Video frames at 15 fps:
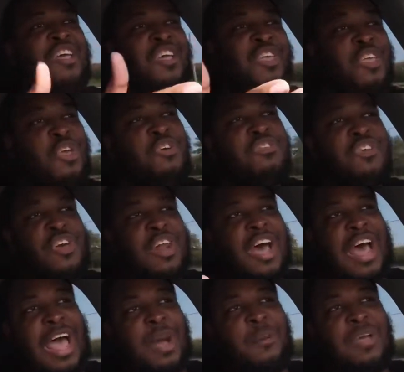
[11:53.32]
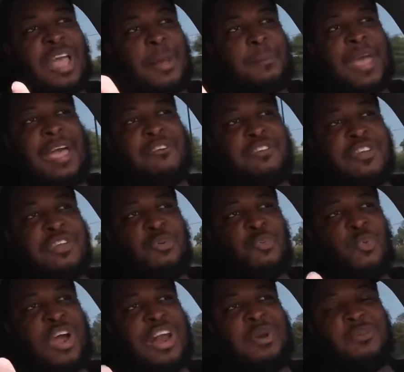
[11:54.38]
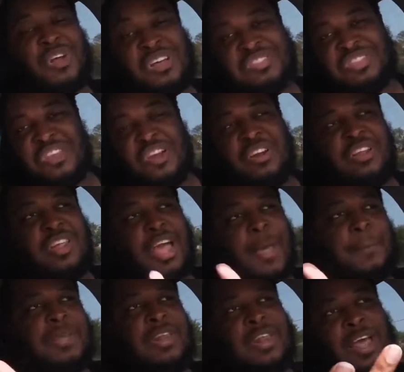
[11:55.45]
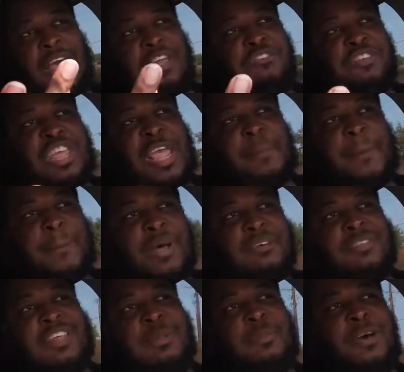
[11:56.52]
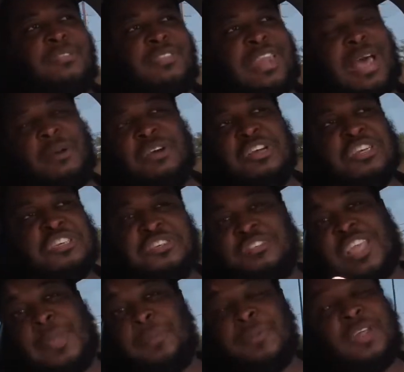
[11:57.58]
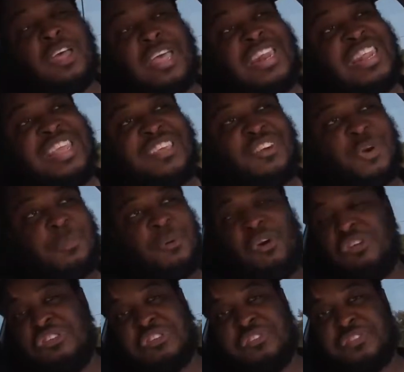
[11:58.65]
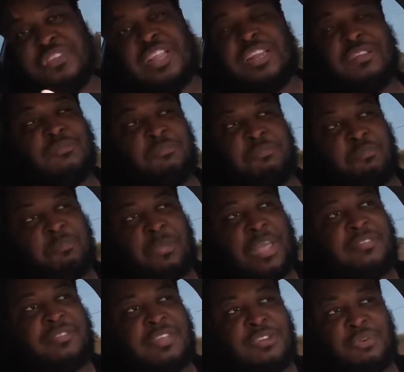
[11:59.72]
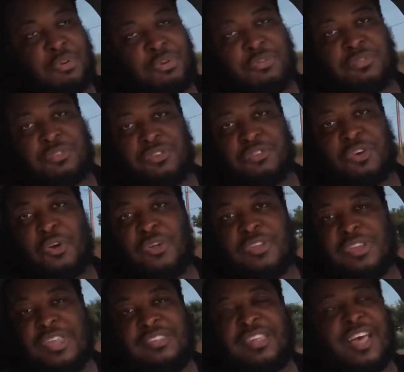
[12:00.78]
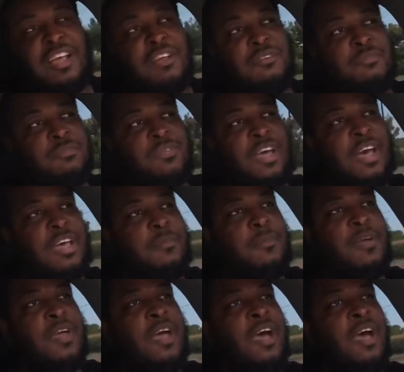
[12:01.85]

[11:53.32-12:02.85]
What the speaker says: Usually on a highway, I'm averaging right around 30. I mean, I usually keep it about 50 miles an hour and just keep it in eco mode and just let it basically cruise control the entire time.